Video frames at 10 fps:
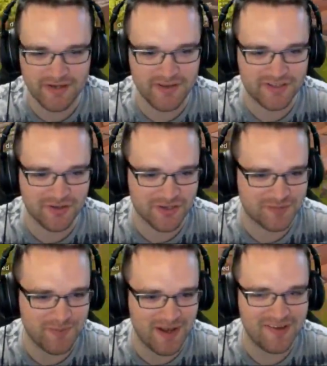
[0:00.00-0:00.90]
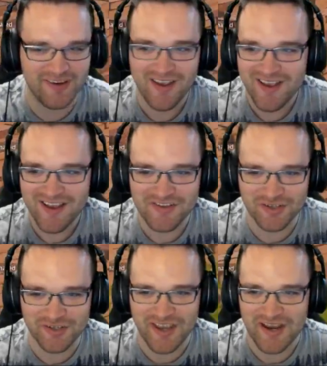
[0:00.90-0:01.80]
this
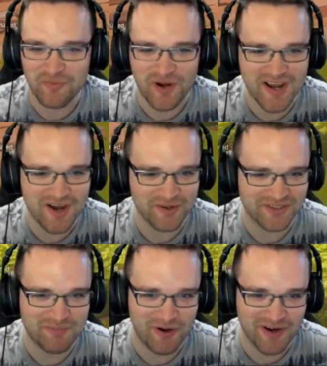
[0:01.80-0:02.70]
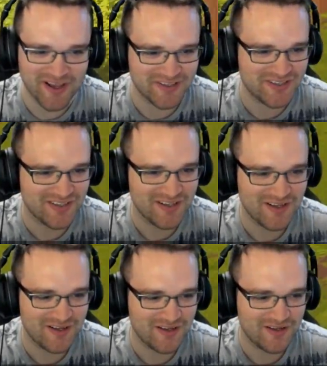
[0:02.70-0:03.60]
whole game right now is Paradise.
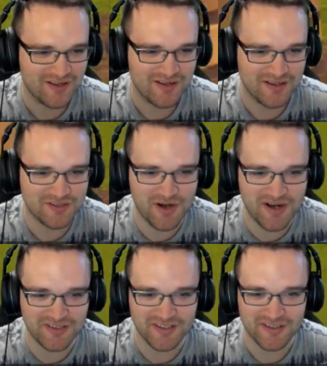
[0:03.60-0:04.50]
It's crazy.